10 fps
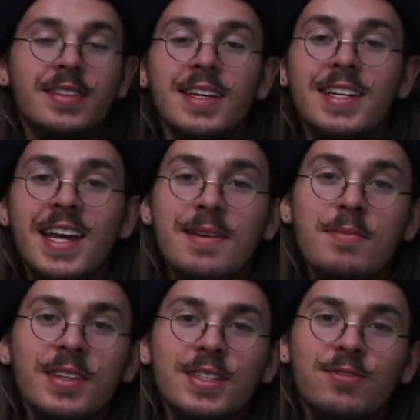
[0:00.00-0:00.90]
The name
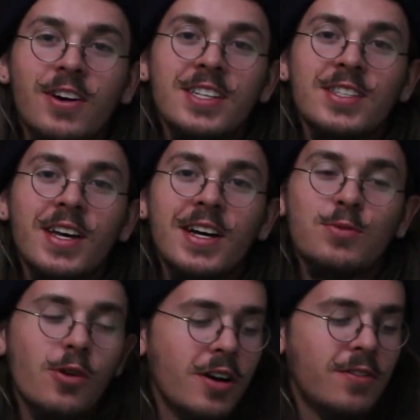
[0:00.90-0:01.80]
of this fossilized
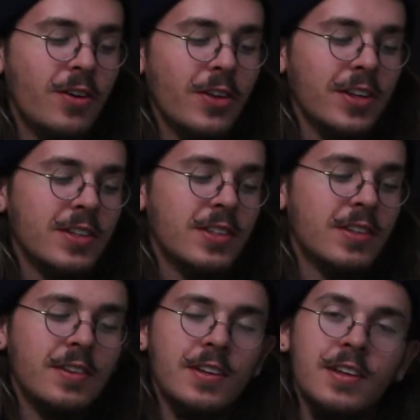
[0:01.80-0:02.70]
waterfall is
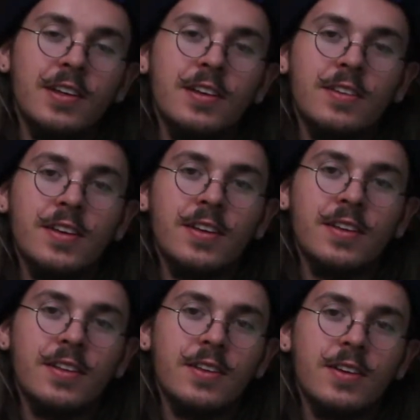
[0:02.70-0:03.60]
Hierve el
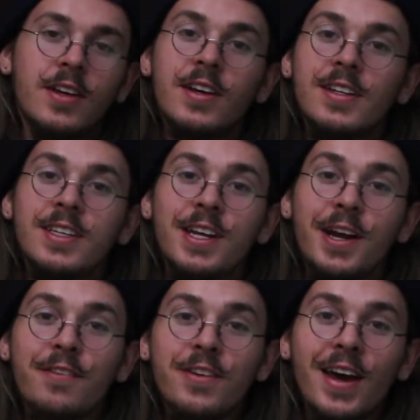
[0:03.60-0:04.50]
agua.
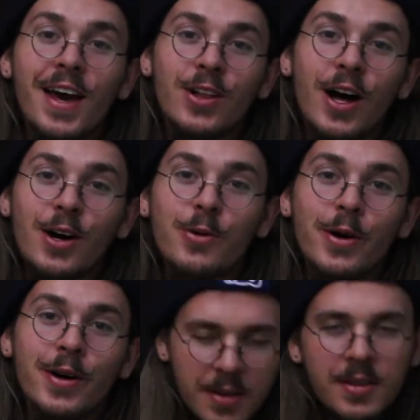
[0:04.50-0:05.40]
Nierve el
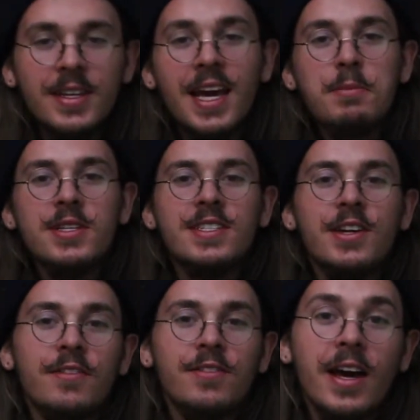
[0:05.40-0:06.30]
agua. Name is
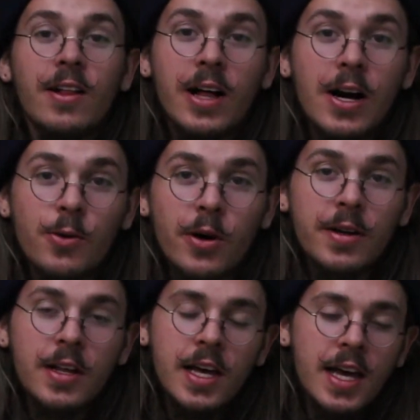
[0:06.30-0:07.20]
Nierve el
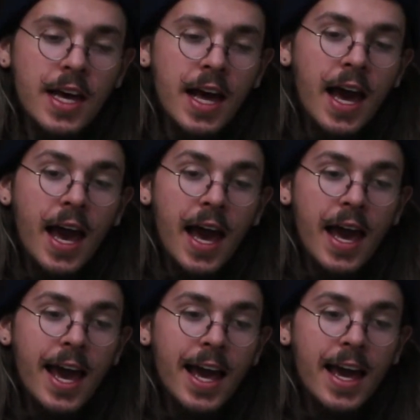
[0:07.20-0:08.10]
agua.
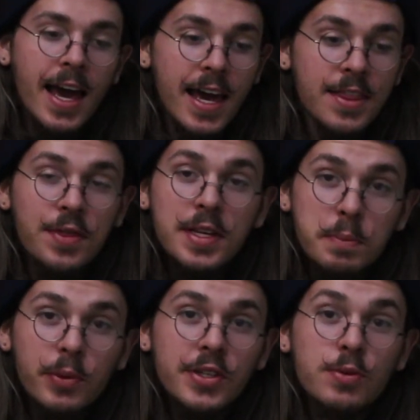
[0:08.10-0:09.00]
And this
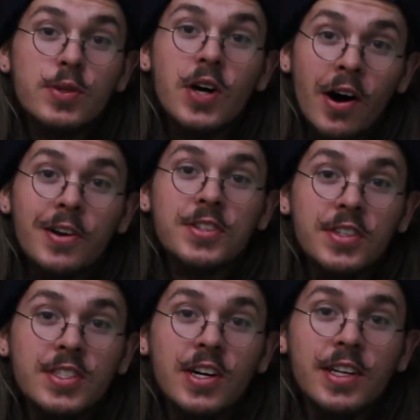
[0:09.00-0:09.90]
place was honestly
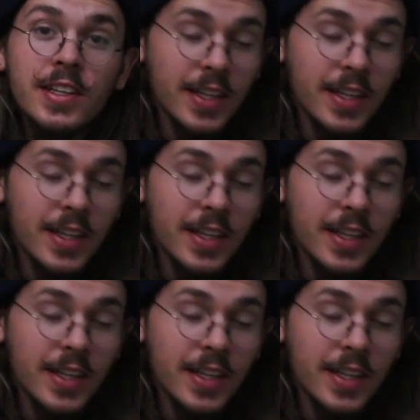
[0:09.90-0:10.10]
stunning.